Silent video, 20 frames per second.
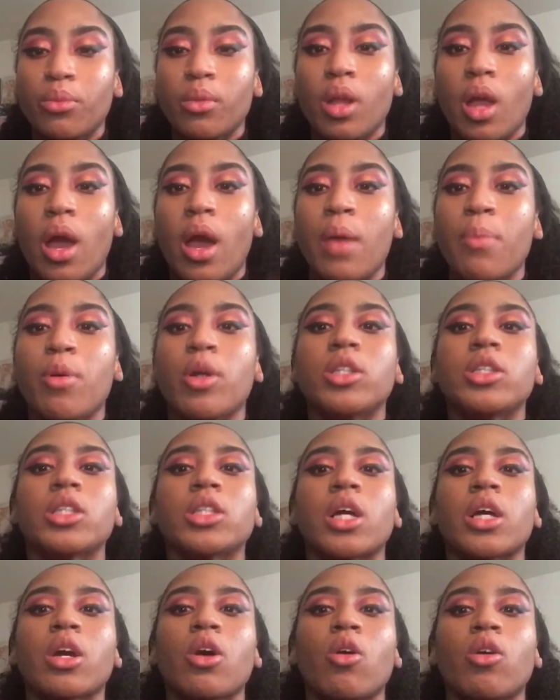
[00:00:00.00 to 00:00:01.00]
I personally
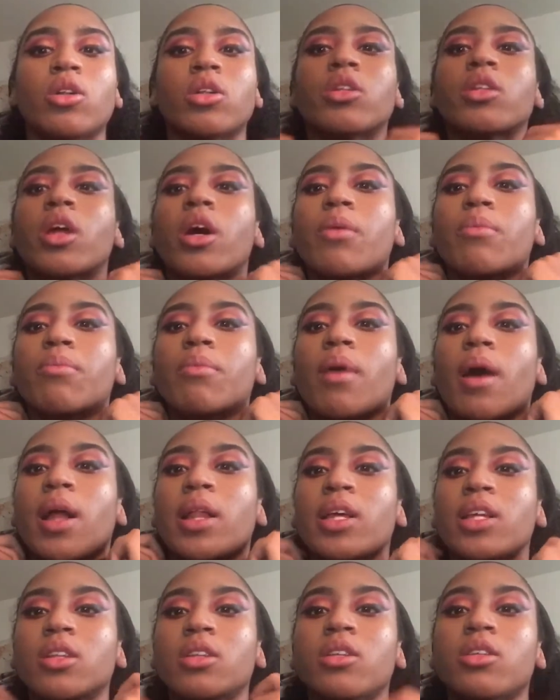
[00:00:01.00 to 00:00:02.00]
like all of them. I
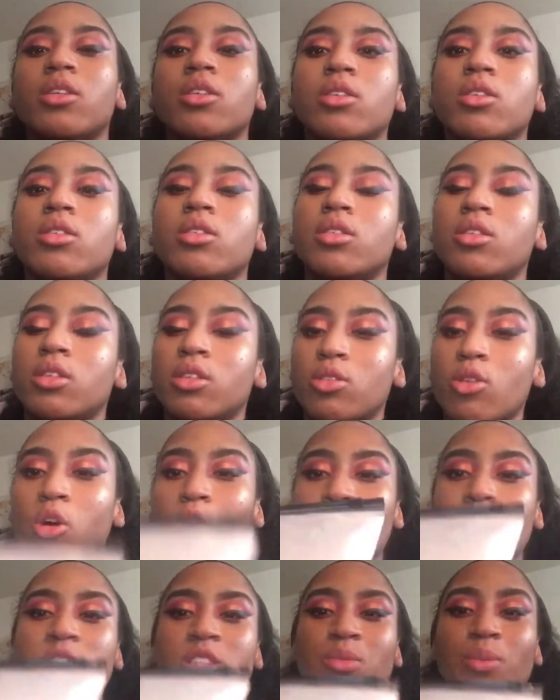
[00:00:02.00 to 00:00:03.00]
like this
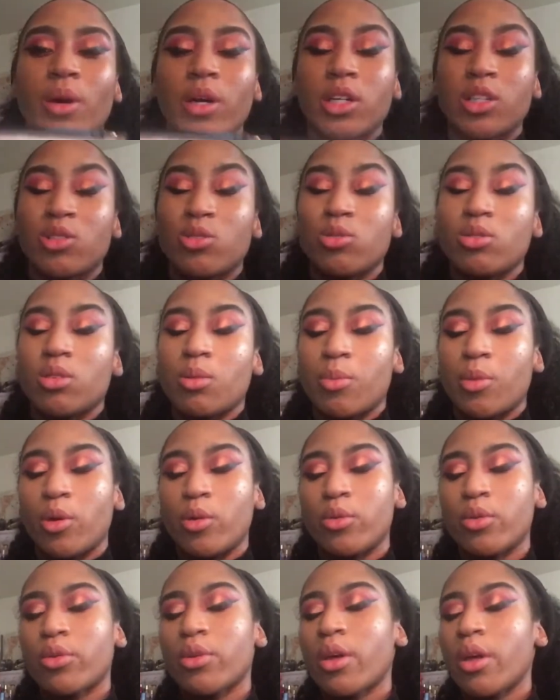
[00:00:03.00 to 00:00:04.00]
orange bodysuit the
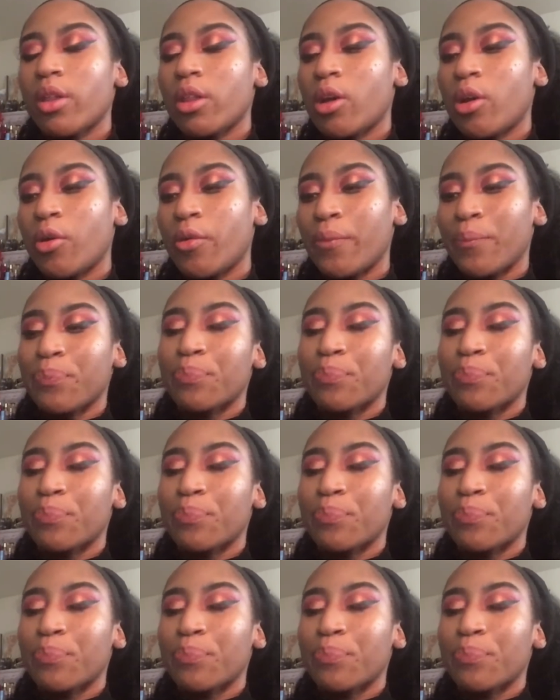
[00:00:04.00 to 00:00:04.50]
most though.